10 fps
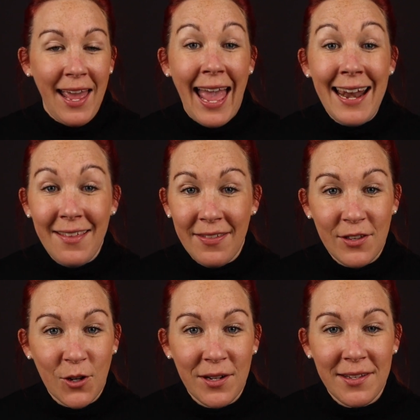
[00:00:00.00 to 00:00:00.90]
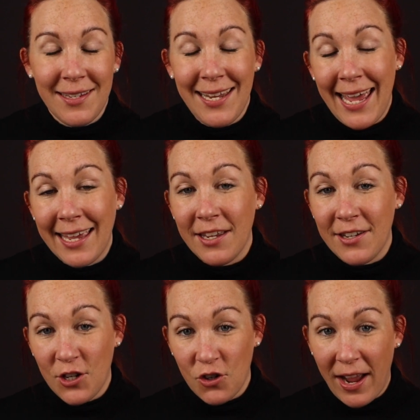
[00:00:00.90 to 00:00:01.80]
anything that's going to take your
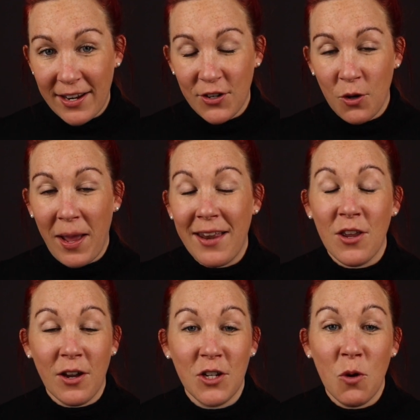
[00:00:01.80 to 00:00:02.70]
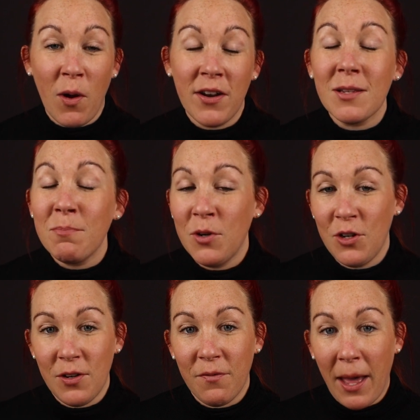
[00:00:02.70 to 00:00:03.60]
distraction away, because you want as
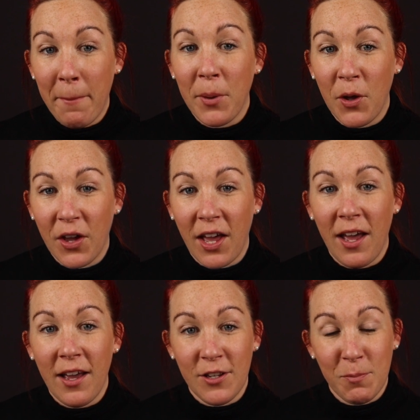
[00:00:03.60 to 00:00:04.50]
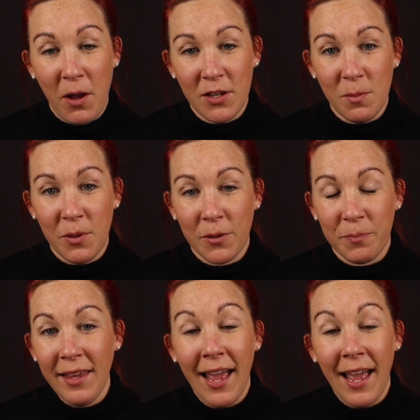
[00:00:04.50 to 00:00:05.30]
much of that bokeh as possible.